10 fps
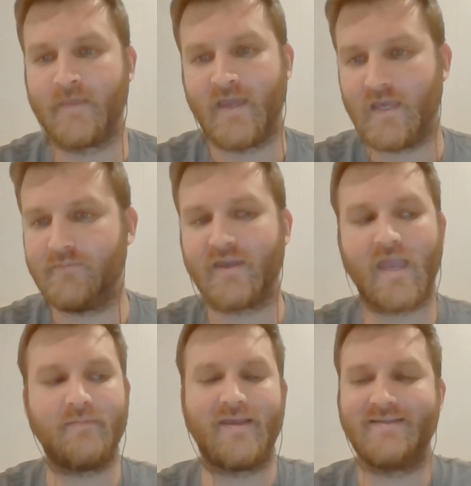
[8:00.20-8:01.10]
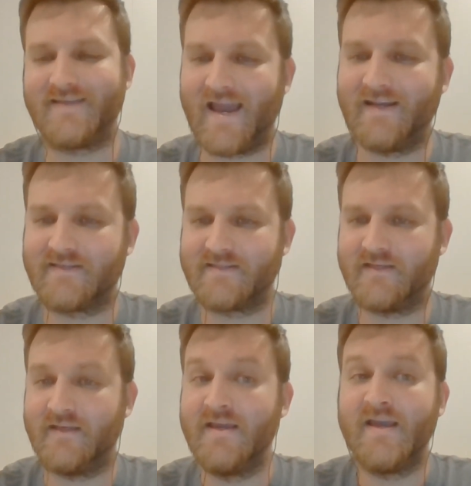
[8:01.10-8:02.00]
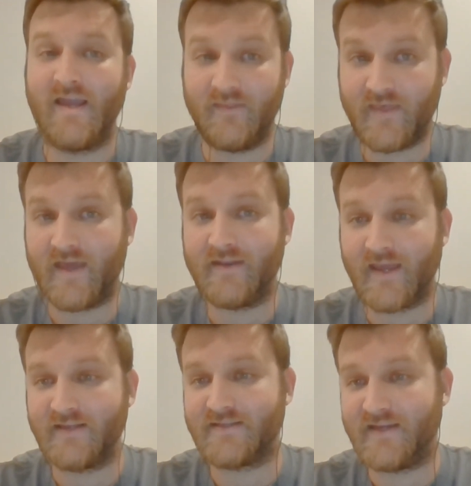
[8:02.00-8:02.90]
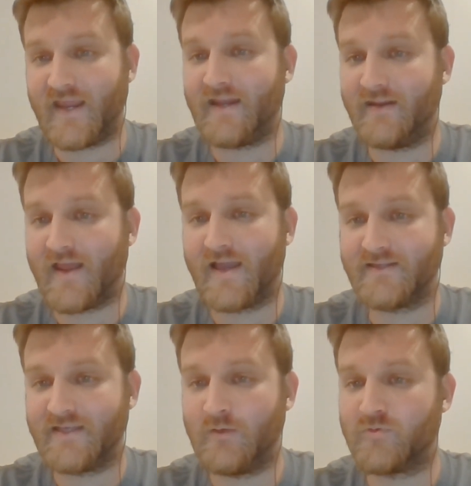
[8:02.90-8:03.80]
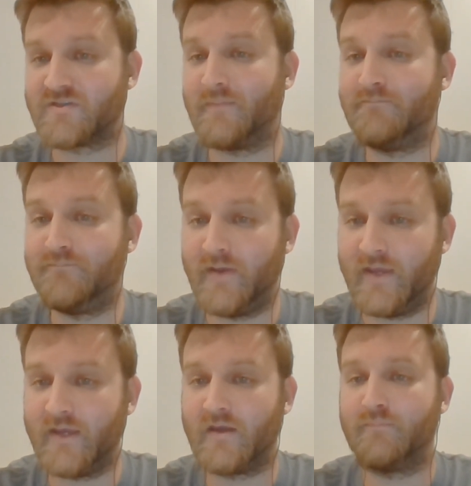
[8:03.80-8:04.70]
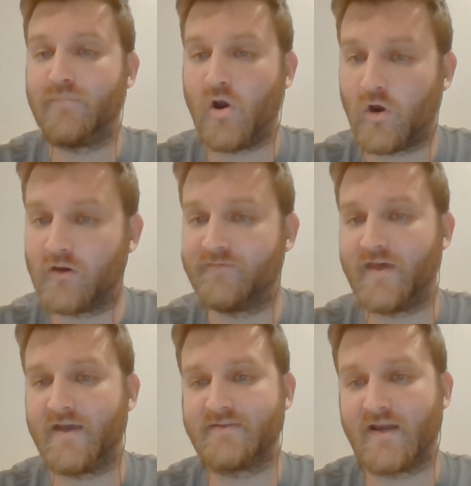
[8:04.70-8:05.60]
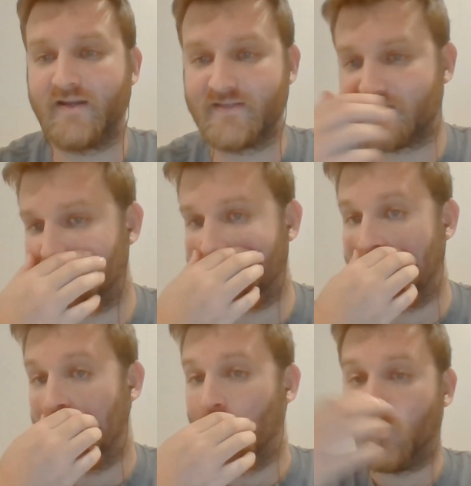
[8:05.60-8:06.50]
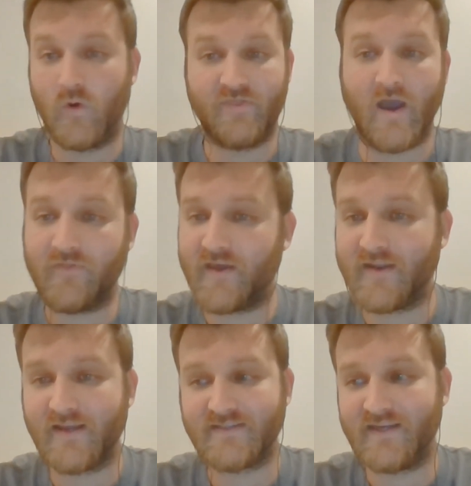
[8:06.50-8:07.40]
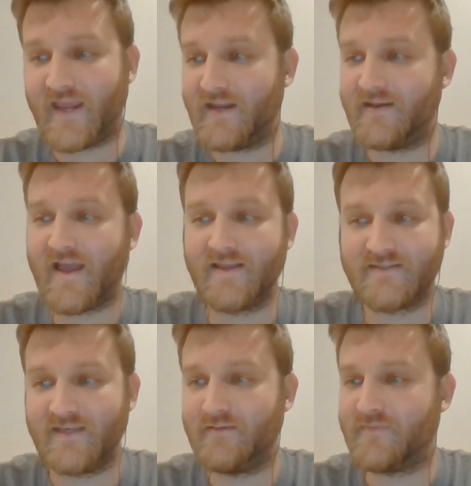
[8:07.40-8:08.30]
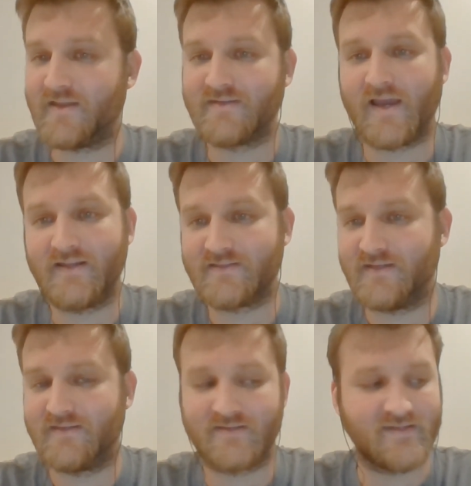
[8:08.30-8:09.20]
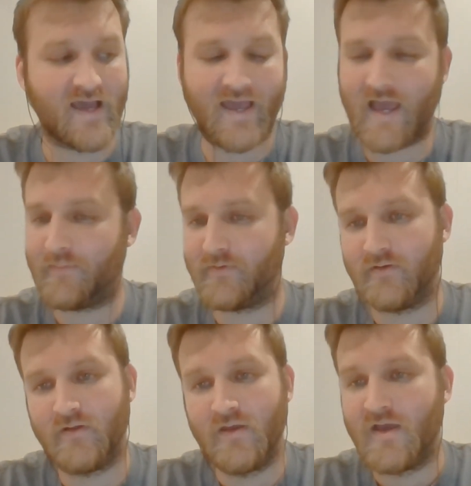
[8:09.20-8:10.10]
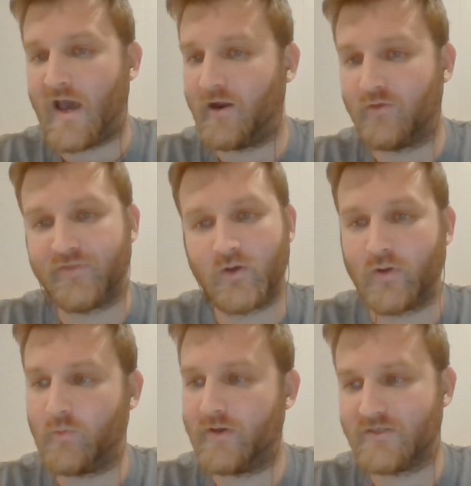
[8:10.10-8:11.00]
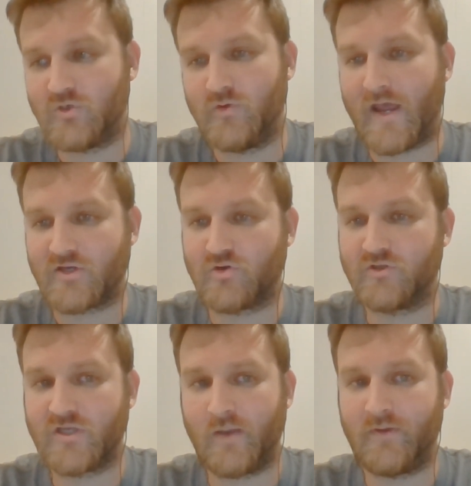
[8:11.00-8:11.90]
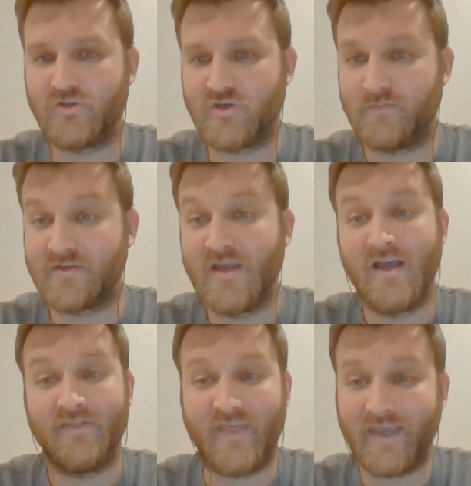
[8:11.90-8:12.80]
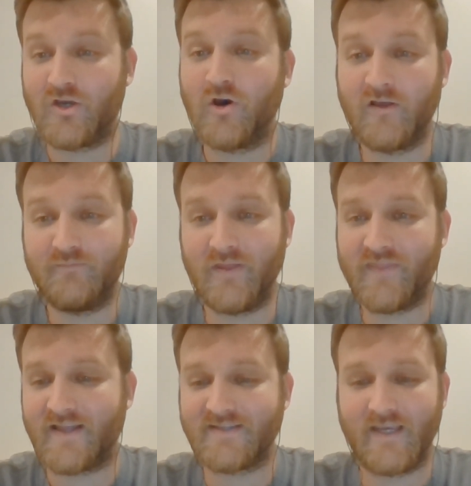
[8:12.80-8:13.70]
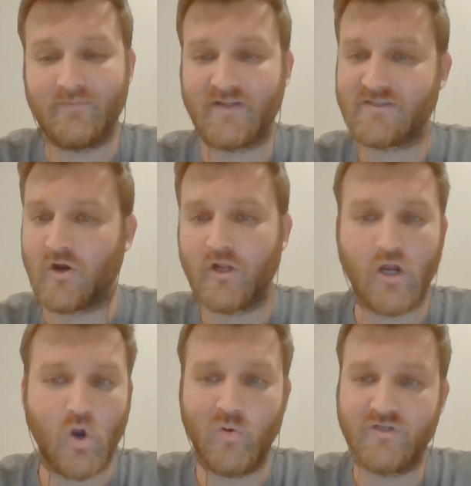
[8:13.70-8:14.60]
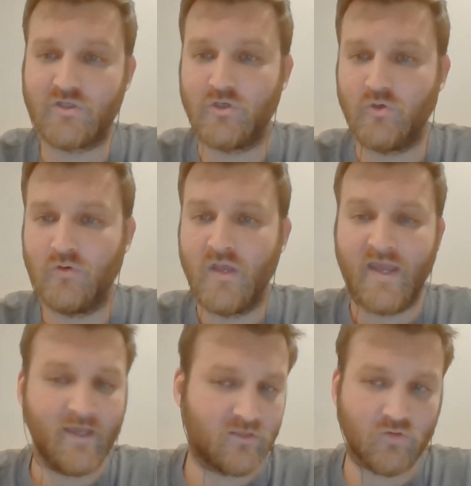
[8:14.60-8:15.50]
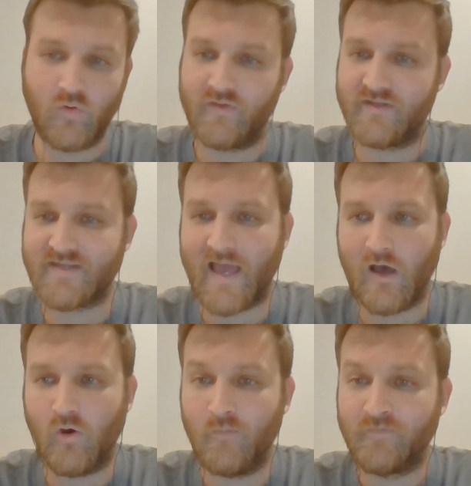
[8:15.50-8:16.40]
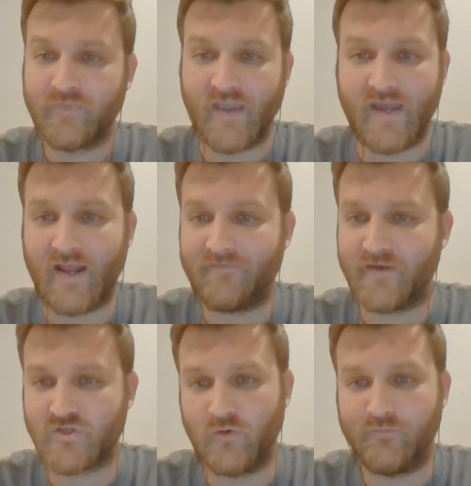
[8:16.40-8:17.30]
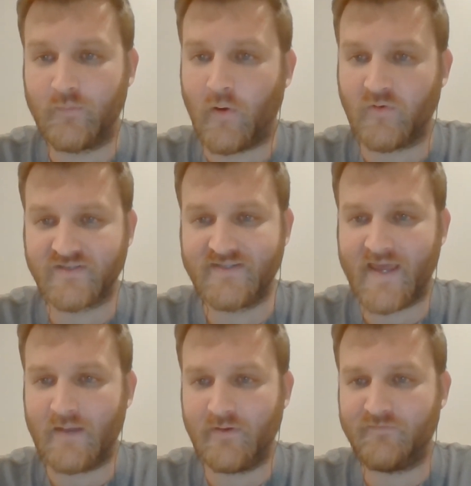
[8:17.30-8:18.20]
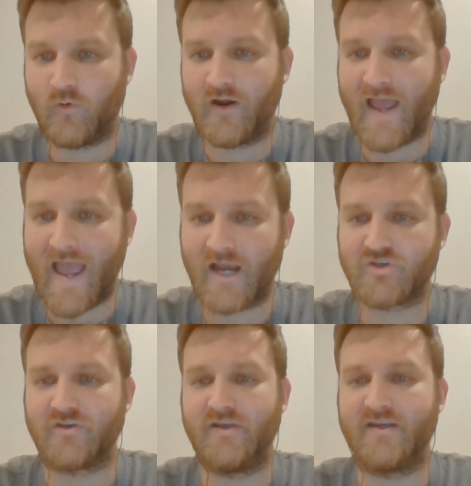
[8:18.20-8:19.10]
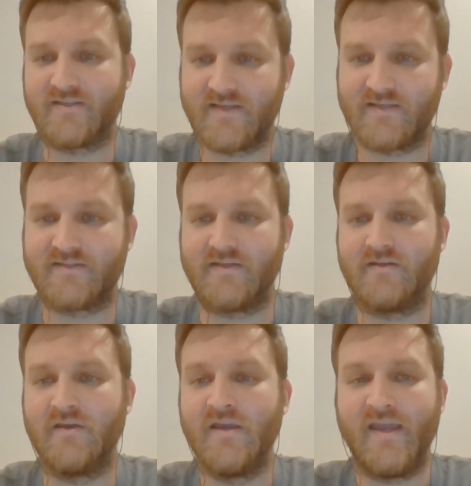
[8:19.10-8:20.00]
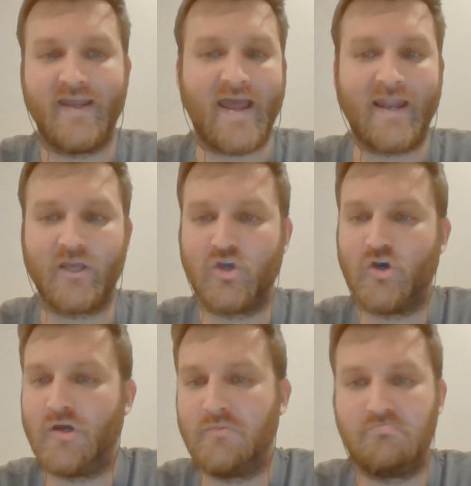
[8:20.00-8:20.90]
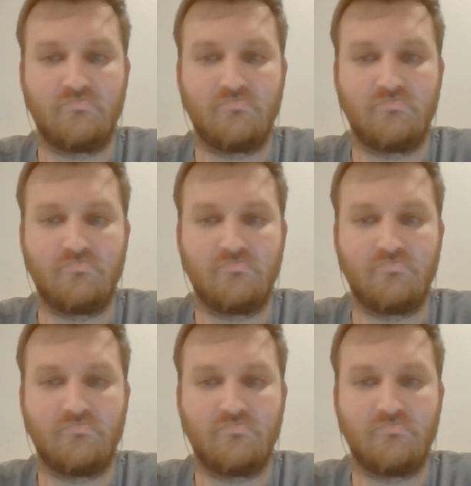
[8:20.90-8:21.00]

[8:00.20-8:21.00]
It became a dynasty. And that 1989 team was a big part of that dynasty. Without that 1989 team, that dynasty does not happen. I don't think we win 2 national championships. They could have been that team that started 0-2 and threw in the towel, and FSU football was dead before it actually existed. It had a good,